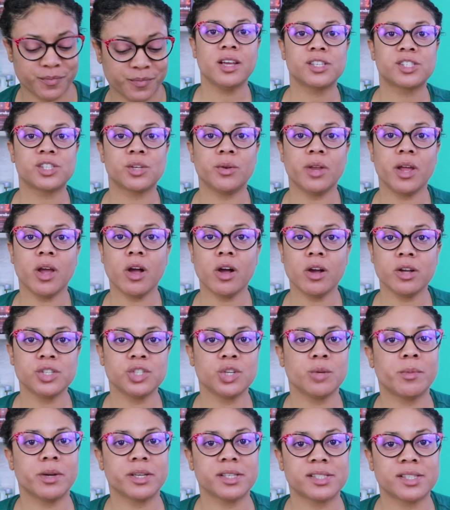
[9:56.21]
So now
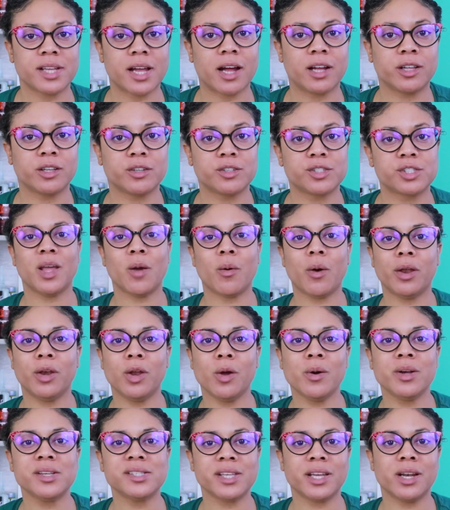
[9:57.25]
onto my stylers. Now I
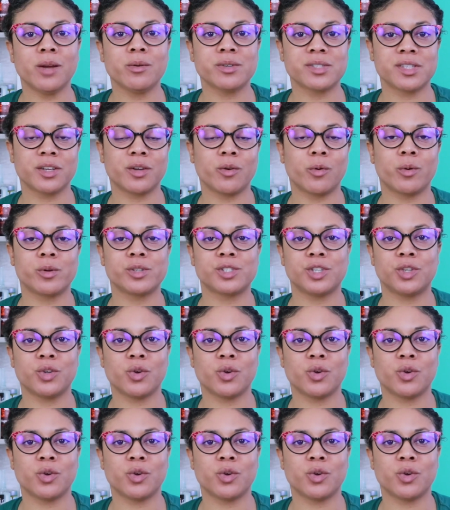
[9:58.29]
know I said I wasn't going to